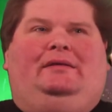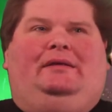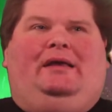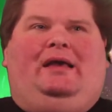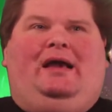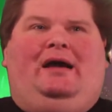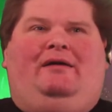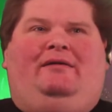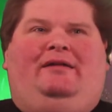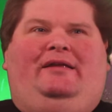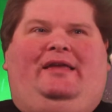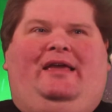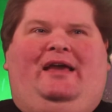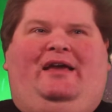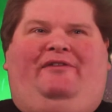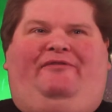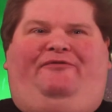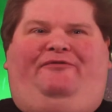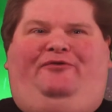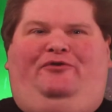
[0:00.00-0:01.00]
how to
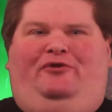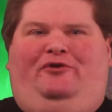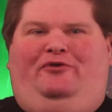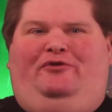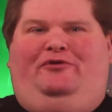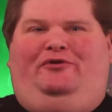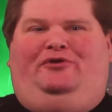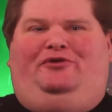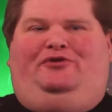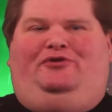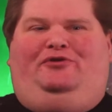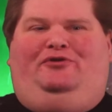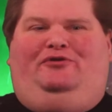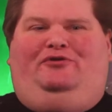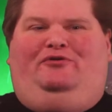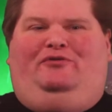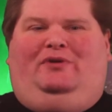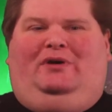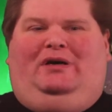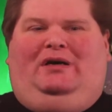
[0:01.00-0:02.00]
get food
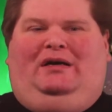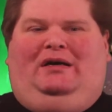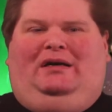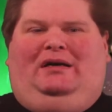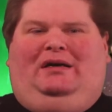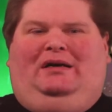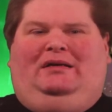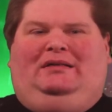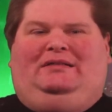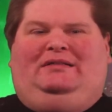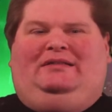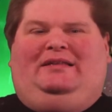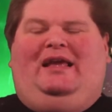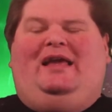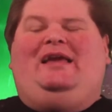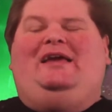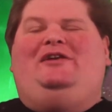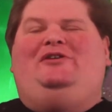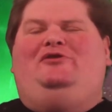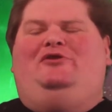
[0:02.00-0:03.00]
to
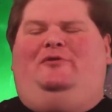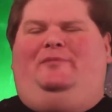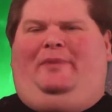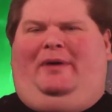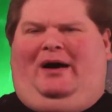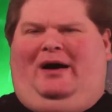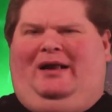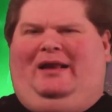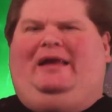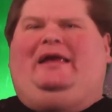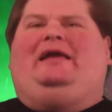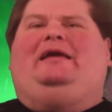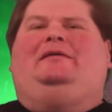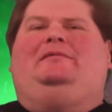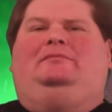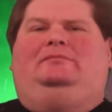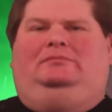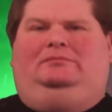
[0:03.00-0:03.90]
stay in your body